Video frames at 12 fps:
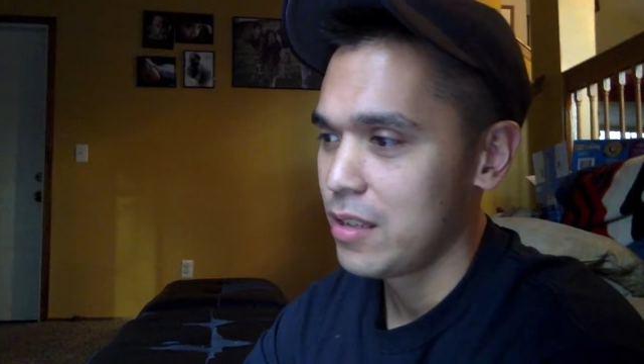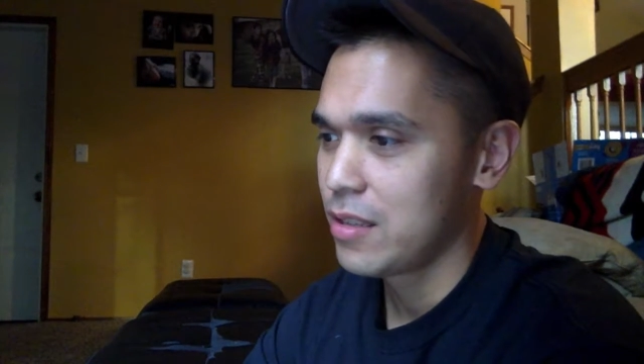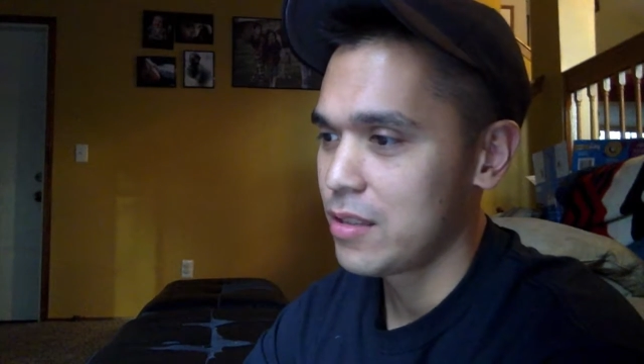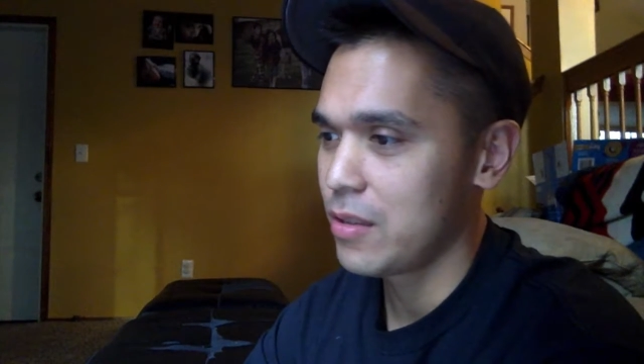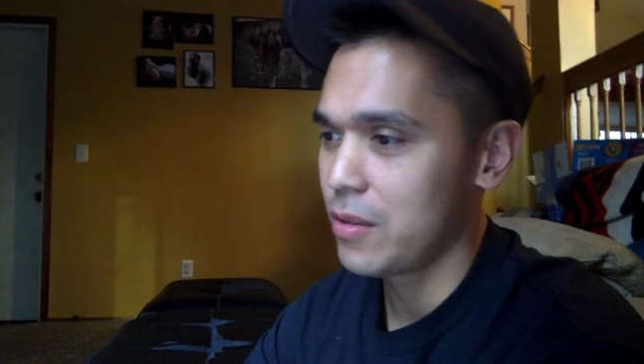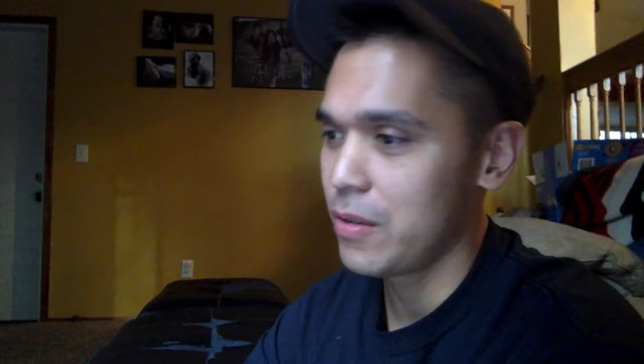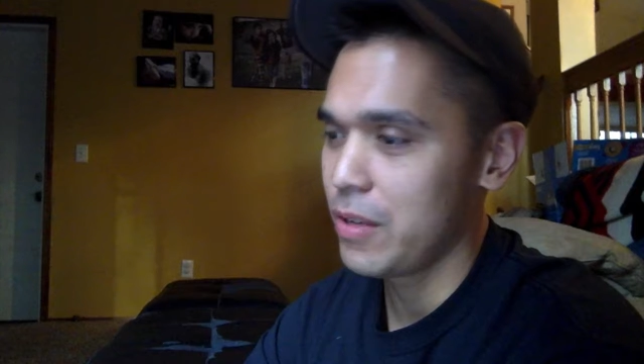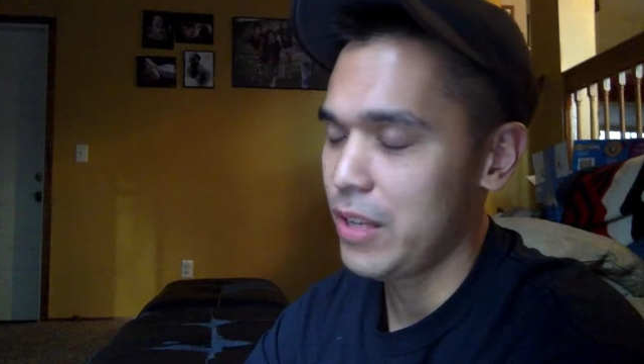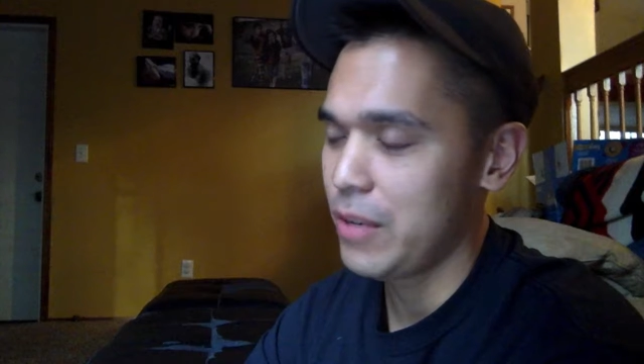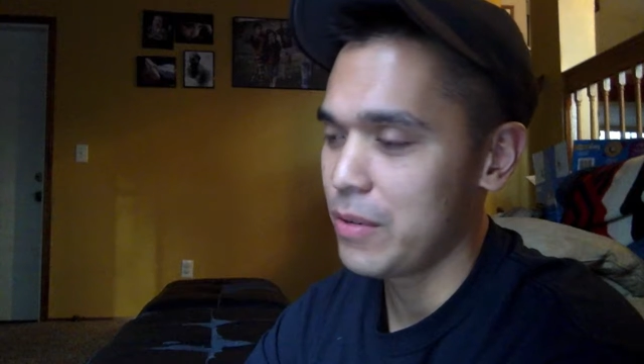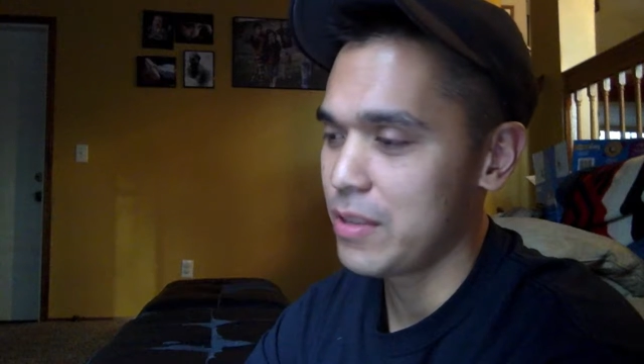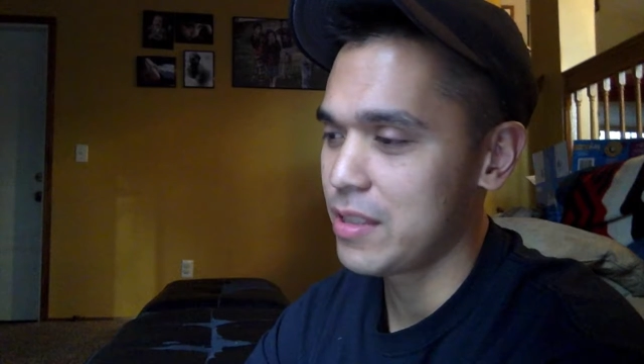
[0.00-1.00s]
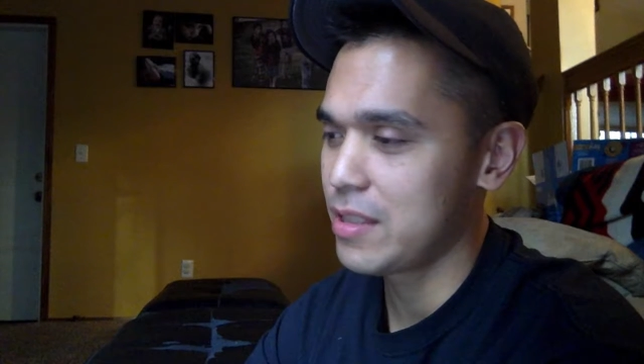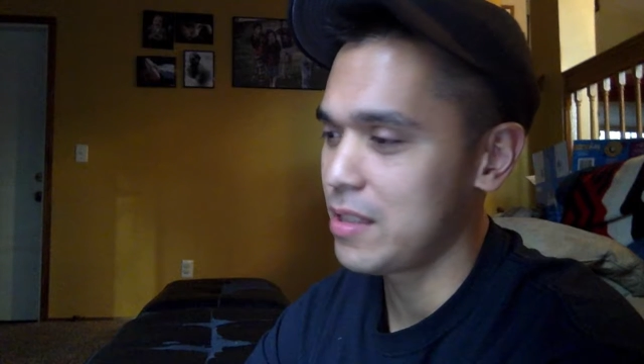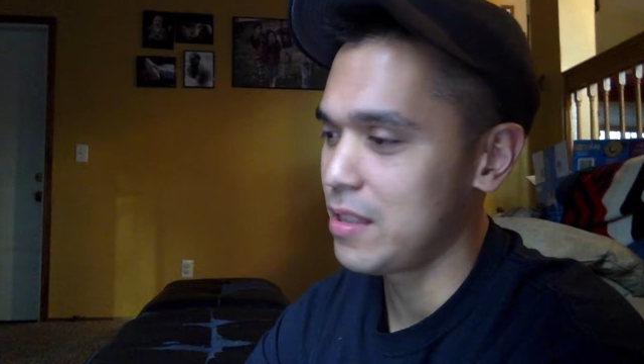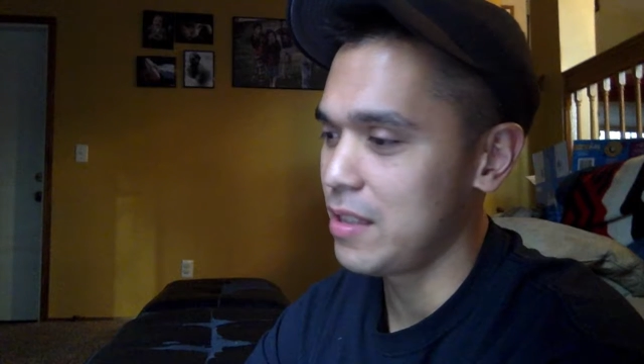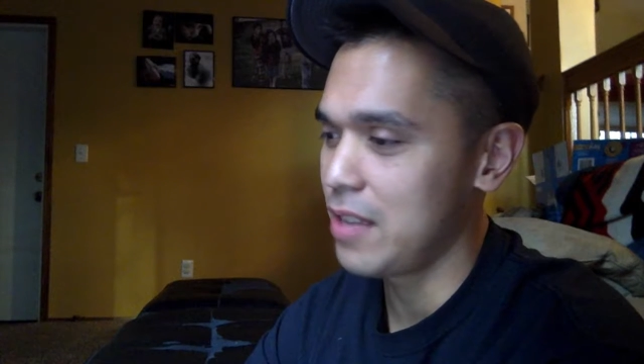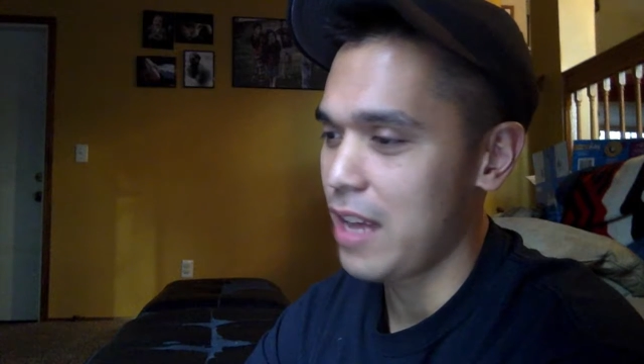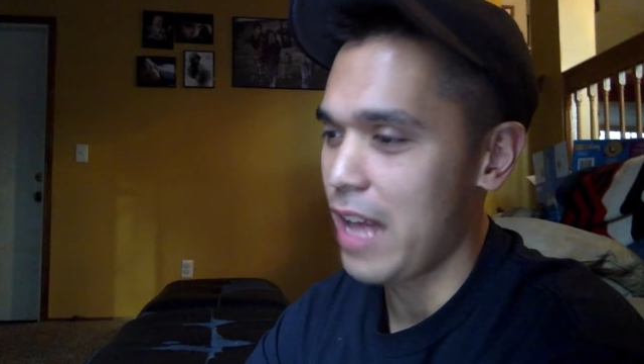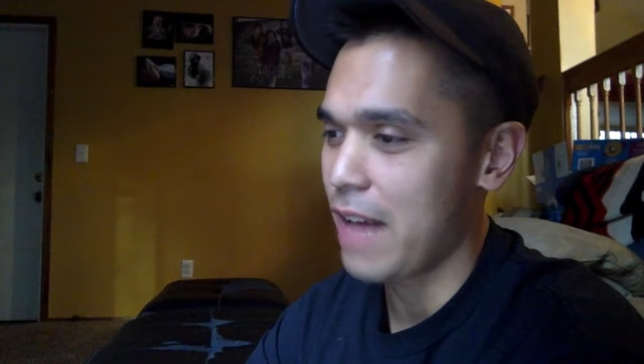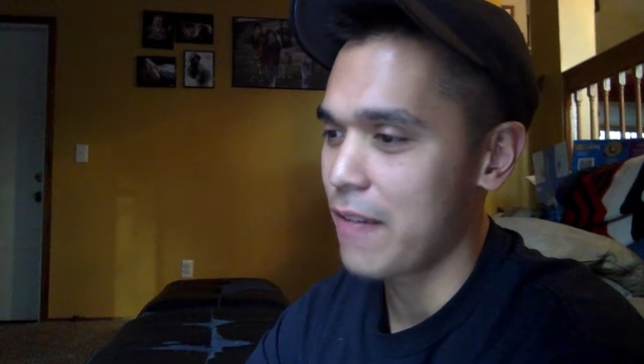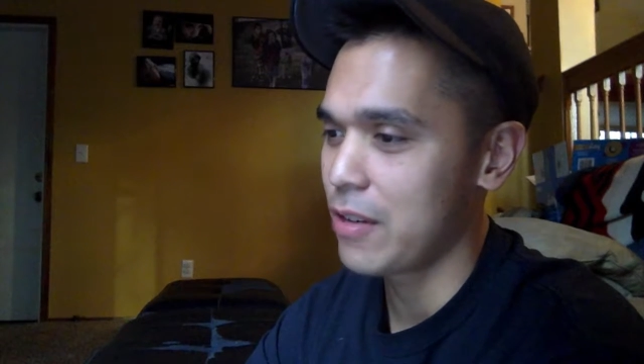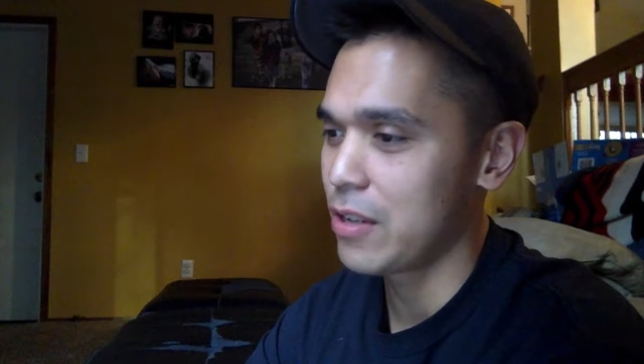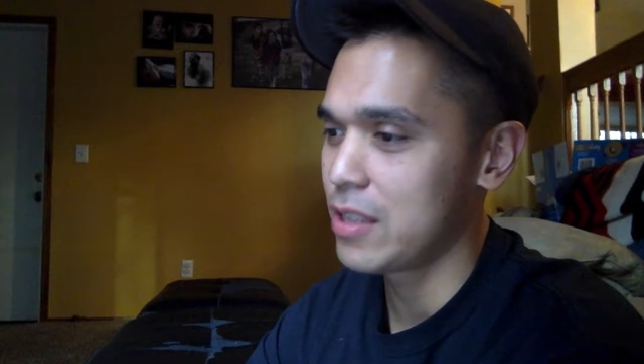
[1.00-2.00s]
So he was not
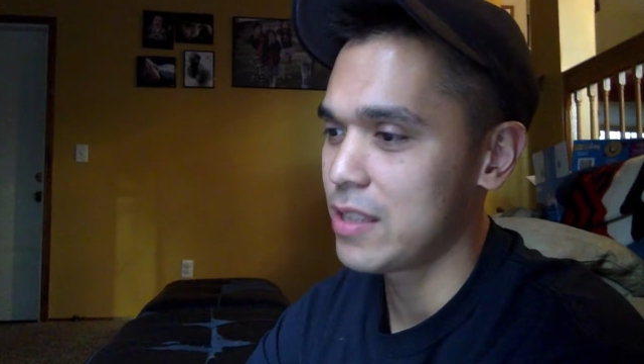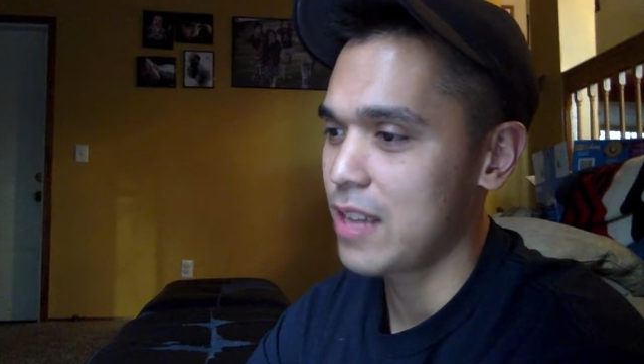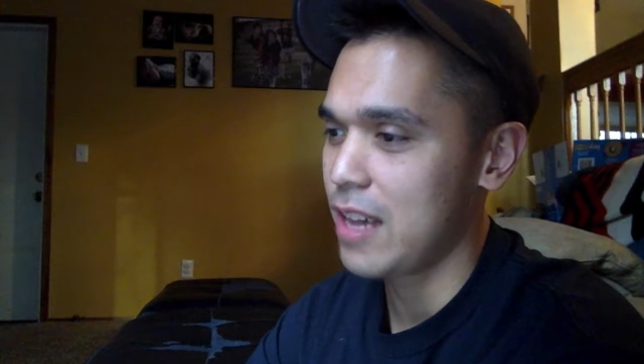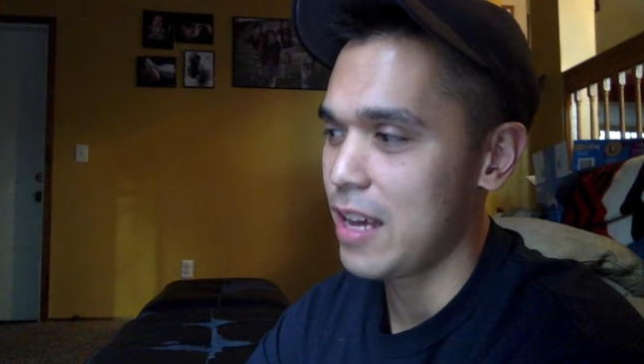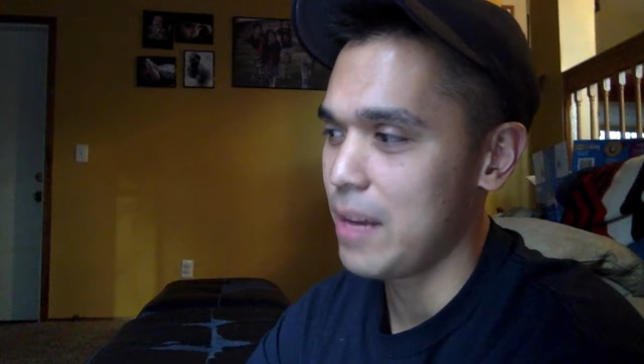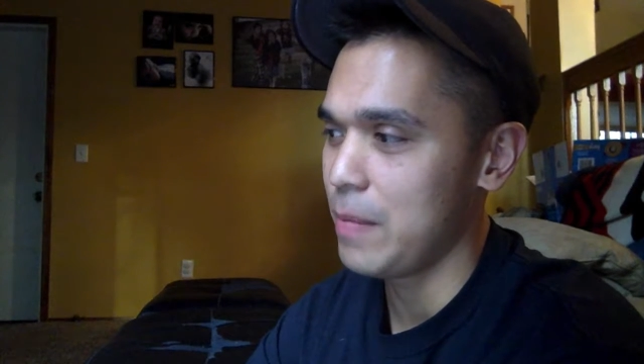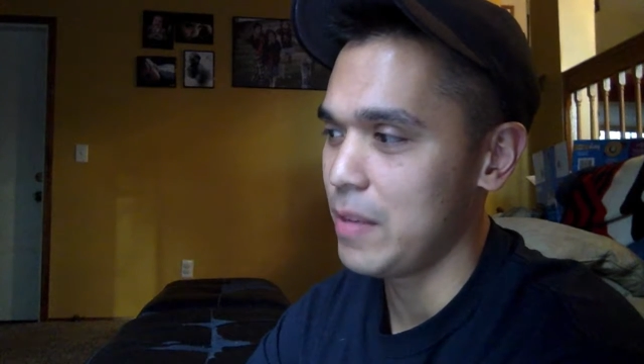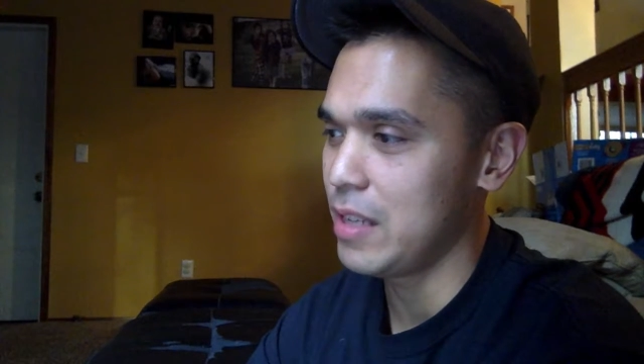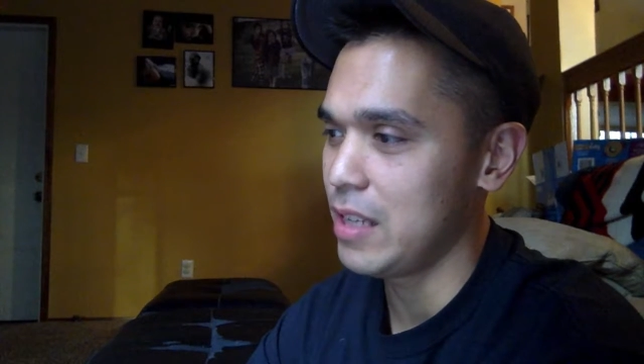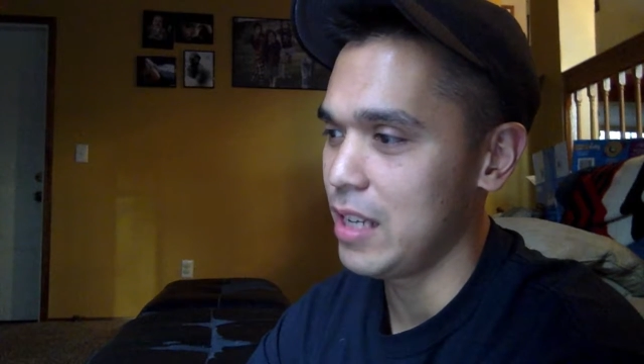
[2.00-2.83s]
having a good time,